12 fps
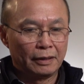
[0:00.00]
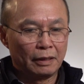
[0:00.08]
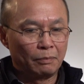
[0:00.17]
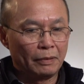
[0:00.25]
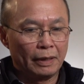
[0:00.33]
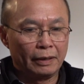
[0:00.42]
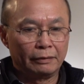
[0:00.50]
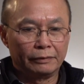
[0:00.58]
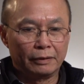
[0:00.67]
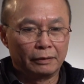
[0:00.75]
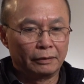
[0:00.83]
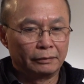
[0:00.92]
Apply
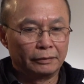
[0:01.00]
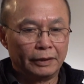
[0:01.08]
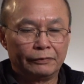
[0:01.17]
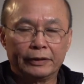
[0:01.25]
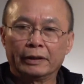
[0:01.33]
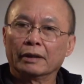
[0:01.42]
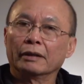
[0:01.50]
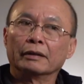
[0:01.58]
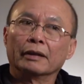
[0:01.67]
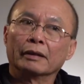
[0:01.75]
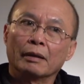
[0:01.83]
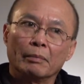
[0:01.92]
for different
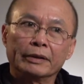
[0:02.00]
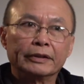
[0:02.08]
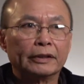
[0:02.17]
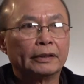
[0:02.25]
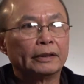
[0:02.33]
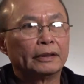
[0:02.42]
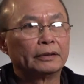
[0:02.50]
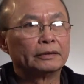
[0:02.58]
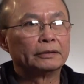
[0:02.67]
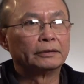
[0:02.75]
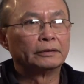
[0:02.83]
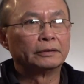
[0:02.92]
embassy,
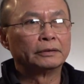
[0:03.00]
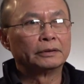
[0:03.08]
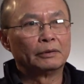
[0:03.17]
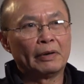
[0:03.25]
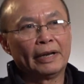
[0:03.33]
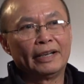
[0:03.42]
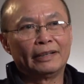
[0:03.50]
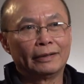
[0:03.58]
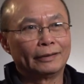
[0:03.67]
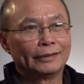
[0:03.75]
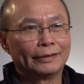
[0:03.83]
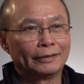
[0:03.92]
writing
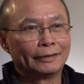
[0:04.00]
and